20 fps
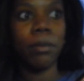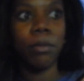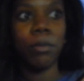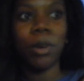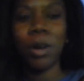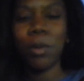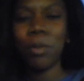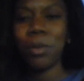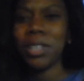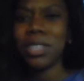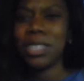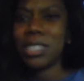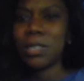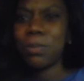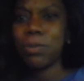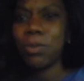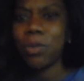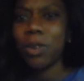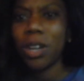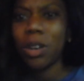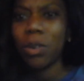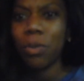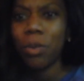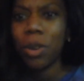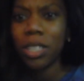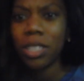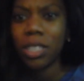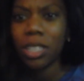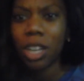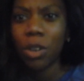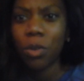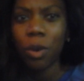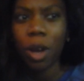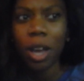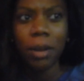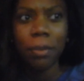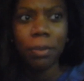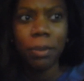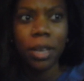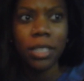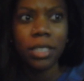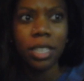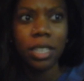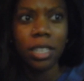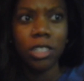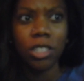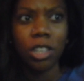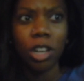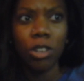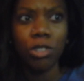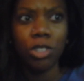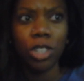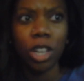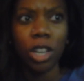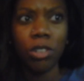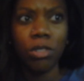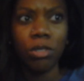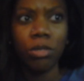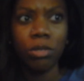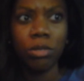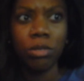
what what is what what is a karate place in the dojo?